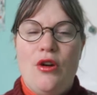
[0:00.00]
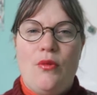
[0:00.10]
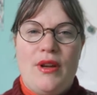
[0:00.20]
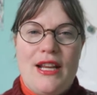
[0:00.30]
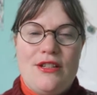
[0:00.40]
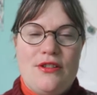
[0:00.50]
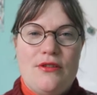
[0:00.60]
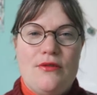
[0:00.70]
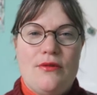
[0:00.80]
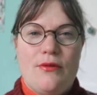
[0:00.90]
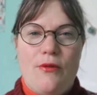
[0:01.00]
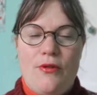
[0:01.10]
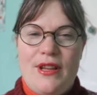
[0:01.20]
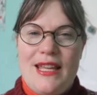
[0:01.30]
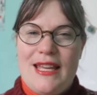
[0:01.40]
When I do
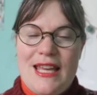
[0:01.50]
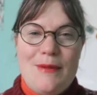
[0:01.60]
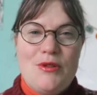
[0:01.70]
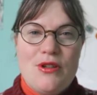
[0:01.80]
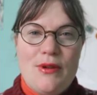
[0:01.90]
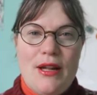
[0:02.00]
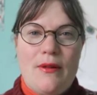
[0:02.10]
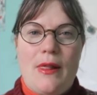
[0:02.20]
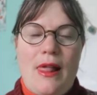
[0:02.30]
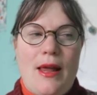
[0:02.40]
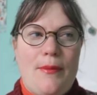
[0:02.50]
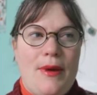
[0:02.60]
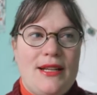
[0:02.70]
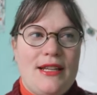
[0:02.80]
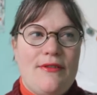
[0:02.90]
really keep to it,
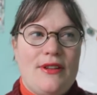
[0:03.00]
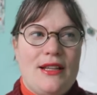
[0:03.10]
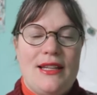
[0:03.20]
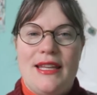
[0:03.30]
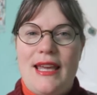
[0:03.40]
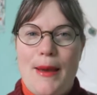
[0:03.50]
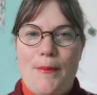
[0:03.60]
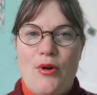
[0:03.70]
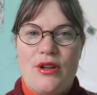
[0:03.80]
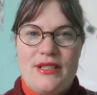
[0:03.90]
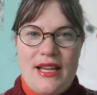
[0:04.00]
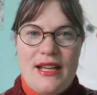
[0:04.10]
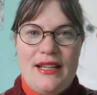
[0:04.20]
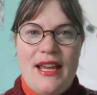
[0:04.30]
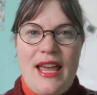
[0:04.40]
I definitely get more
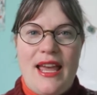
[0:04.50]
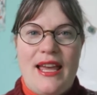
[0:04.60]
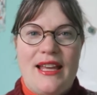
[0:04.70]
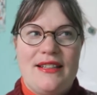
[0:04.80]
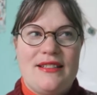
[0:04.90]
done, and